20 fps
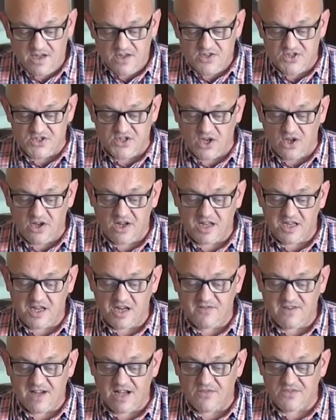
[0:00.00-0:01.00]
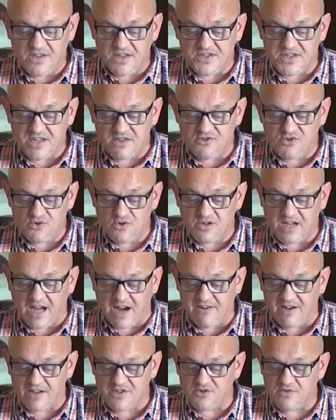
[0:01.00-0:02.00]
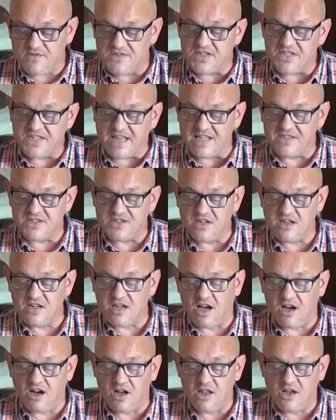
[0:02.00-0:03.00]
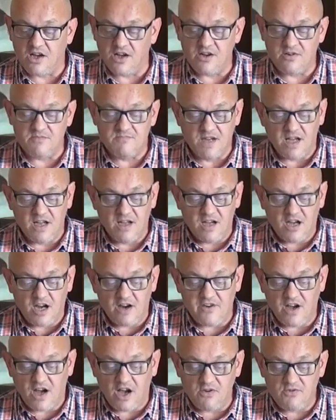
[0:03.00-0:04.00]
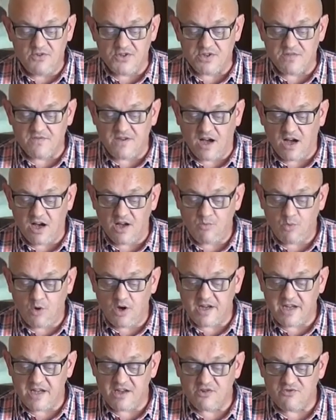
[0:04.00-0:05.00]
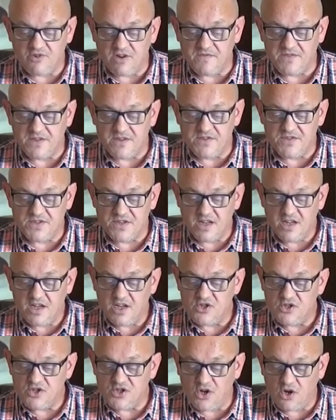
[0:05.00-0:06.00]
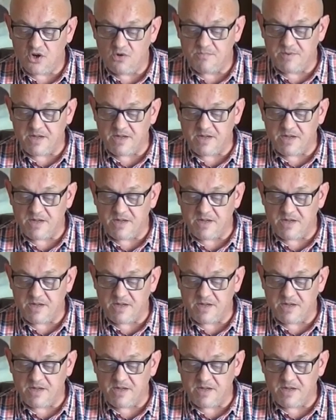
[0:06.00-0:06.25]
Circling around the central character of Stanton Carlisle are a host of hard-working grifters, show